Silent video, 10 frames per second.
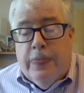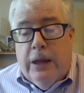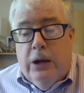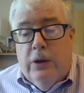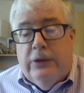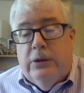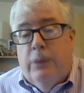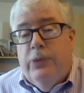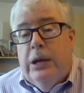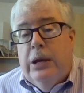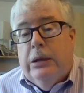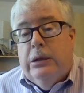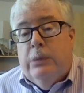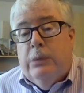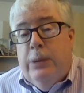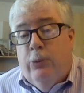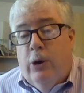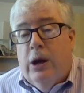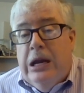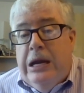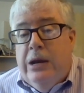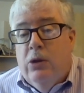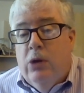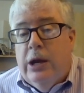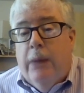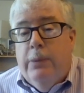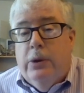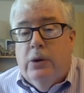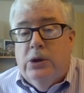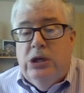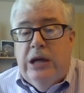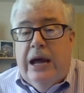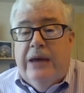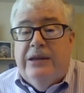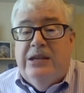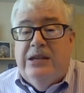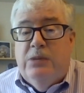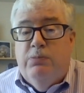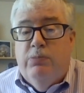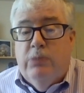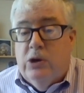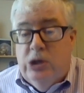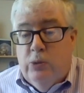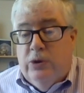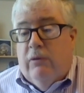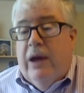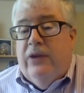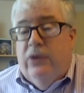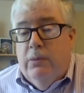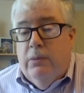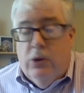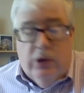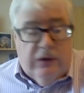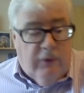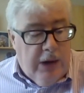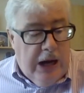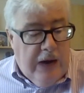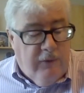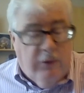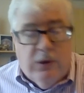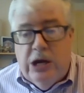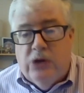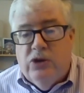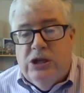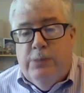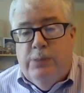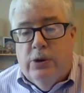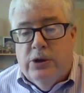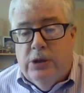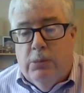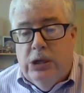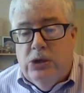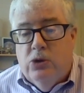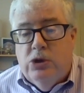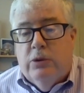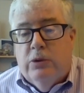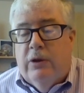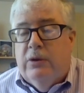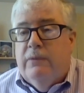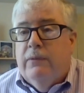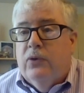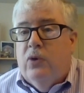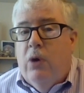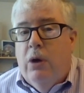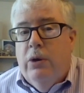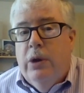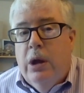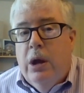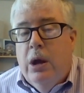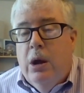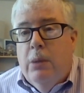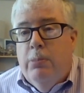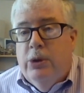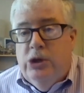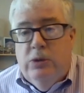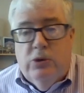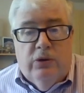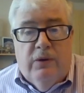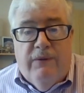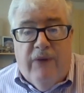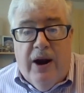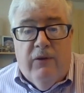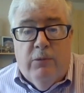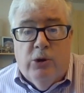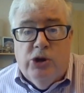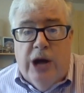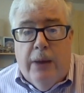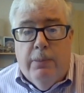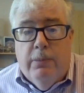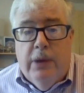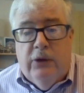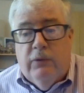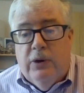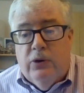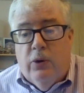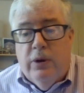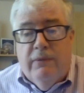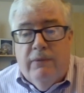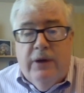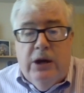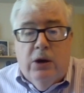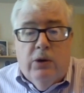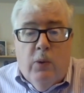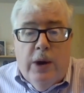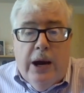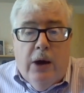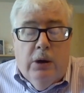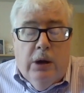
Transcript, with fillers: You know, that's something that that people are going to need to look at because she has since she was arrested because of her behavior. She actually spit on somebody, so she was arrested for assault. But she was also fired from her job as a result of the video that went out.